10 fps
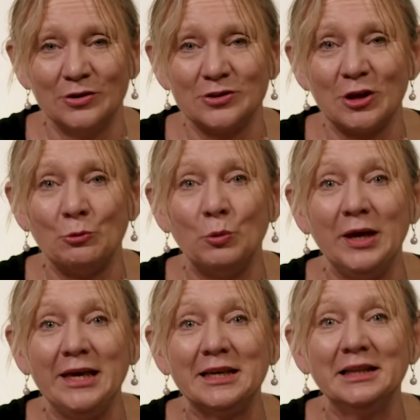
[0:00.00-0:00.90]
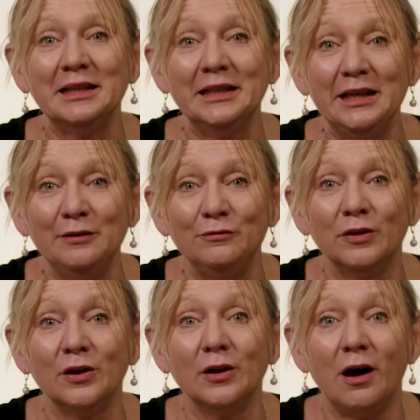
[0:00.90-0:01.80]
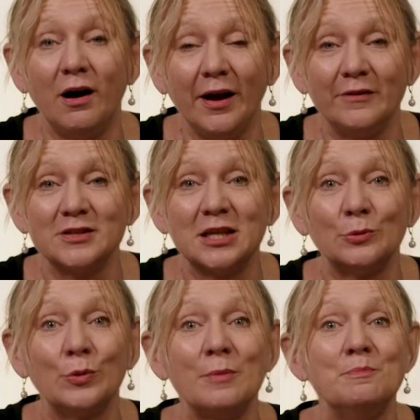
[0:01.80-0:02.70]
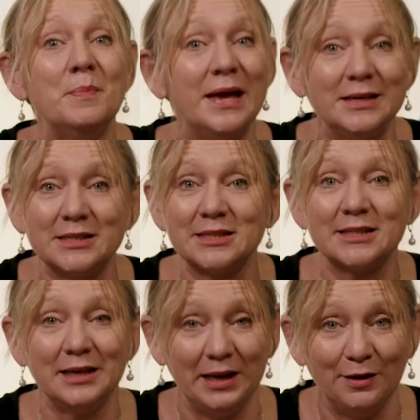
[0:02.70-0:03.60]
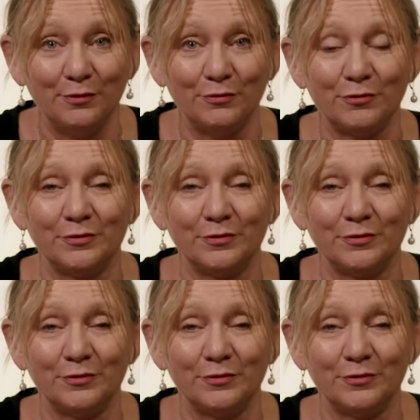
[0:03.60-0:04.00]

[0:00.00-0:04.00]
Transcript: so that we can live lives that we're meant to live.